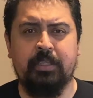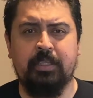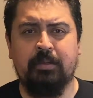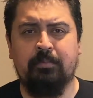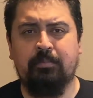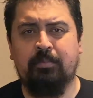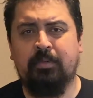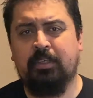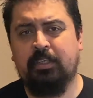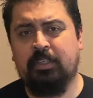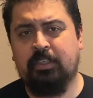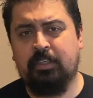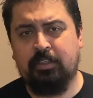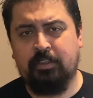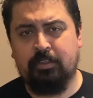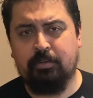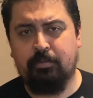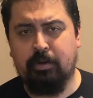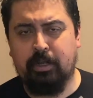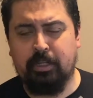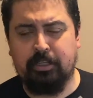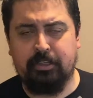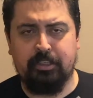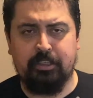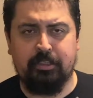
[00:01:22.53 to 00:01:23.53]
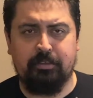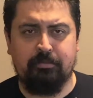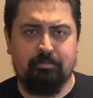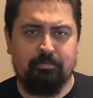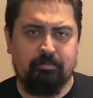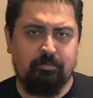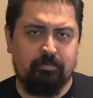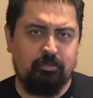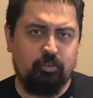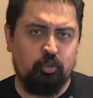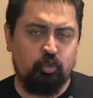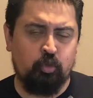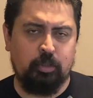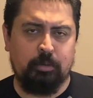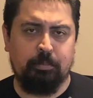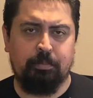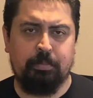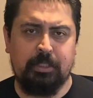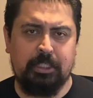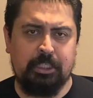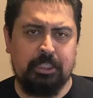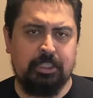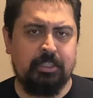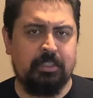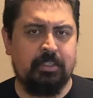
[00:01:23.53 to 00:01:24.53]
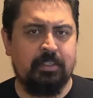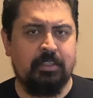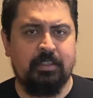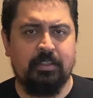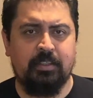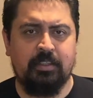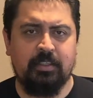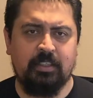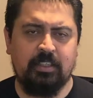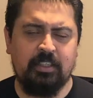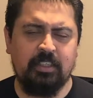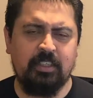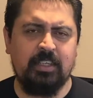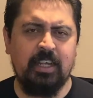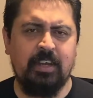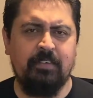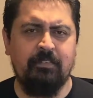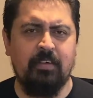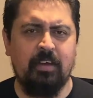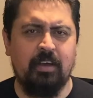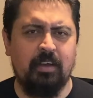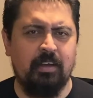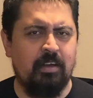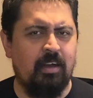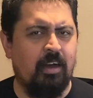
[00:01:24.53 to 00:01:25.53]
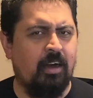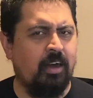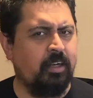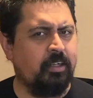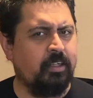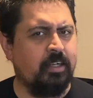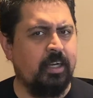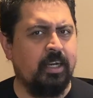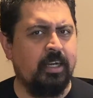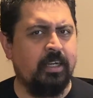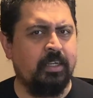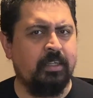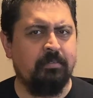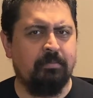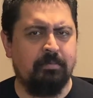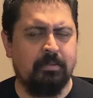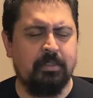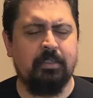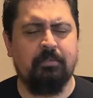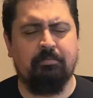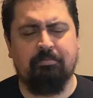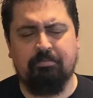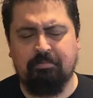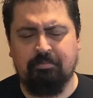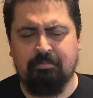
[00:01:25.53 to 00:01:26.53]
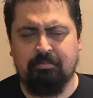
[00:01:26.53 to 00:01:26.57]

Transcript: him, he directed Twin Peaks. It's just kind of an odd guy, but